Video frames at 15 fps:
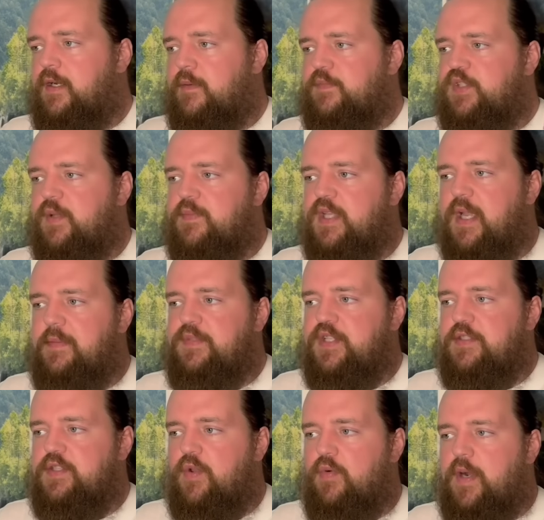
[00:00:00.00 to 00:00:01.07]
Sometimes
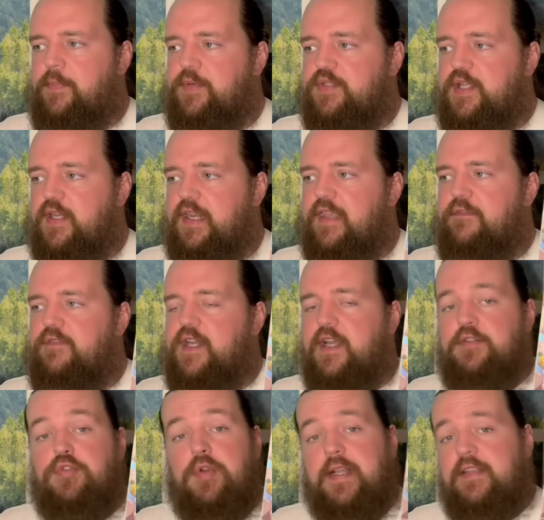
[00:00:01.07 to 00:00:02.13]
this could represent, if
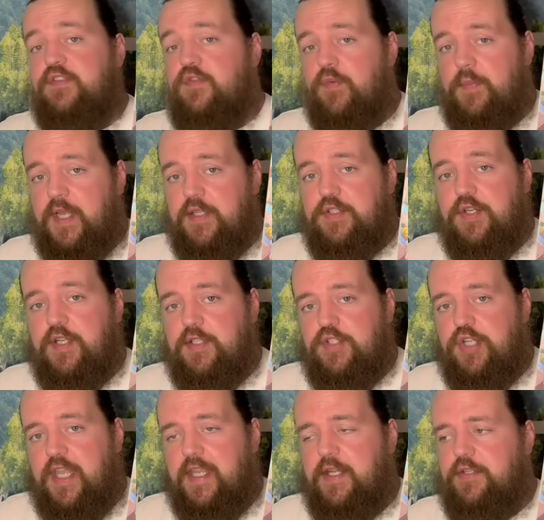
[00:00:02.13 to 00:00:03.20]
not transformation and
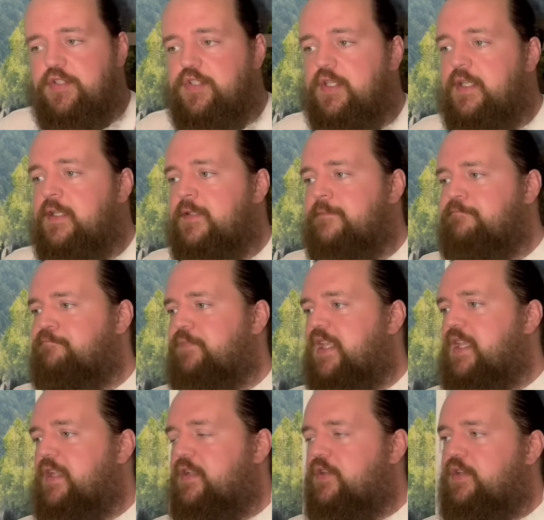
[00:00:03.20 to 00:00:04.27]
change,
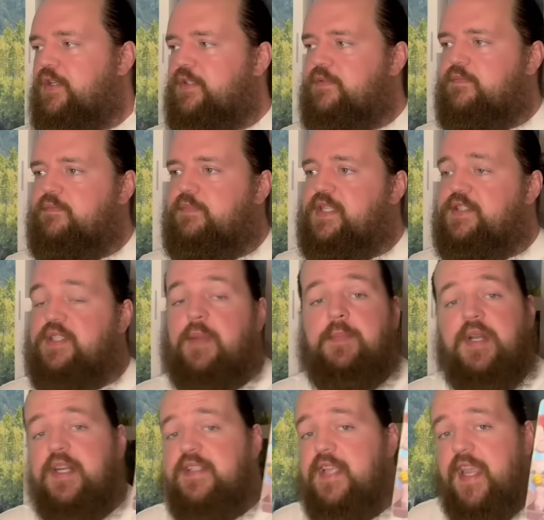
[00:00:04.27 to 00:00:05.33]
it could be
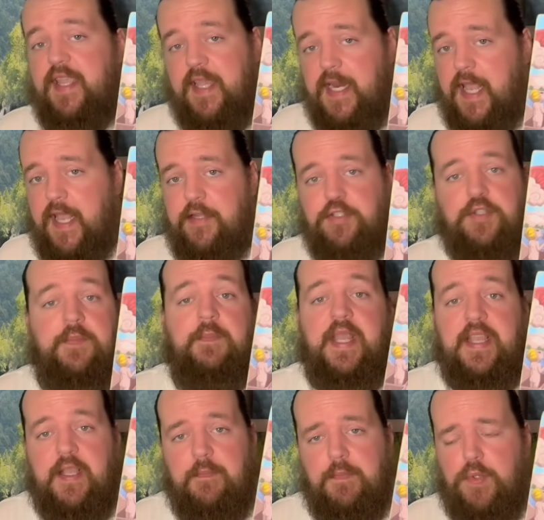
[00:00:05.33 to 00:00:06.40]
somebody taking action,
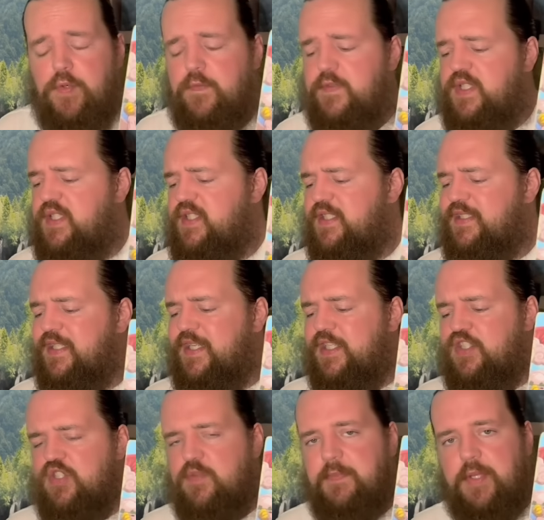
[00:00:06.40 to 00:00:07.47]
making moves. This is an
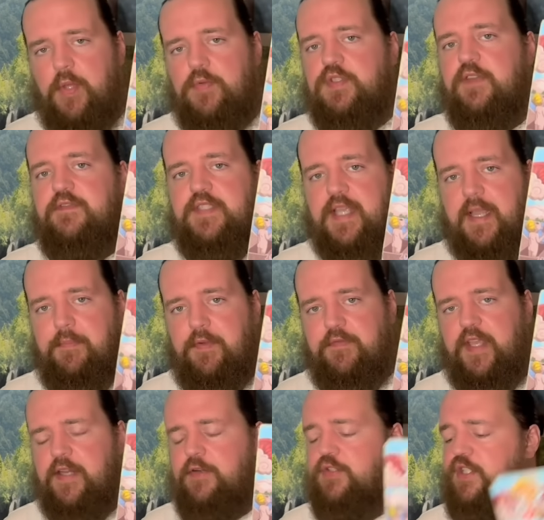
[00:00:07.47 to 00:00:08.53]
explosive type of
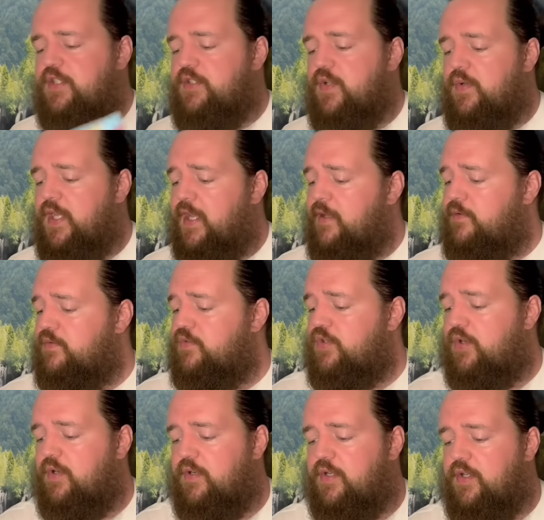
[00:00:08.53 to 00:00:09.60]
energy. So yeah,
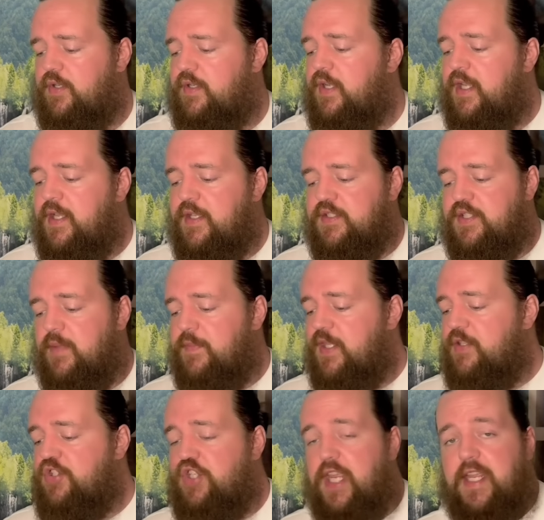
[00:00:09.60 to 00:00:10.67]
sure, could
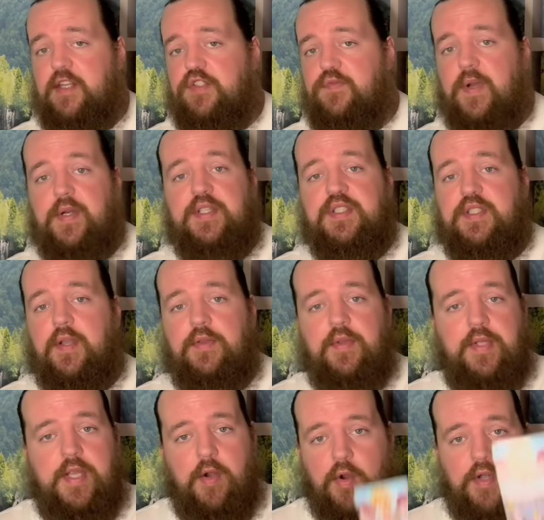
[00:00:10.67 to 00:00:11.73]
something change very
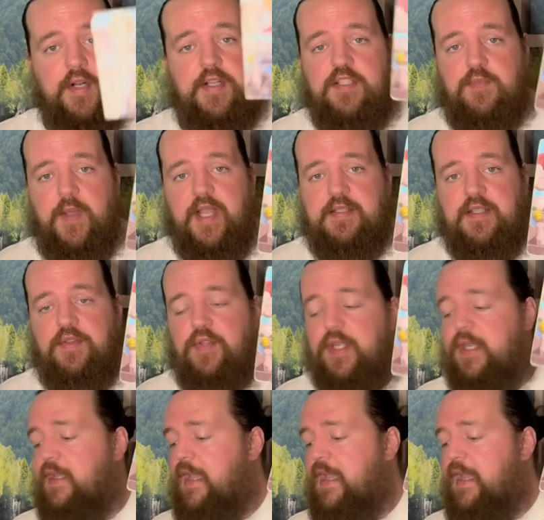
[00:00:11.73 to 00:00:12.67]
suddenly or unexpectedly?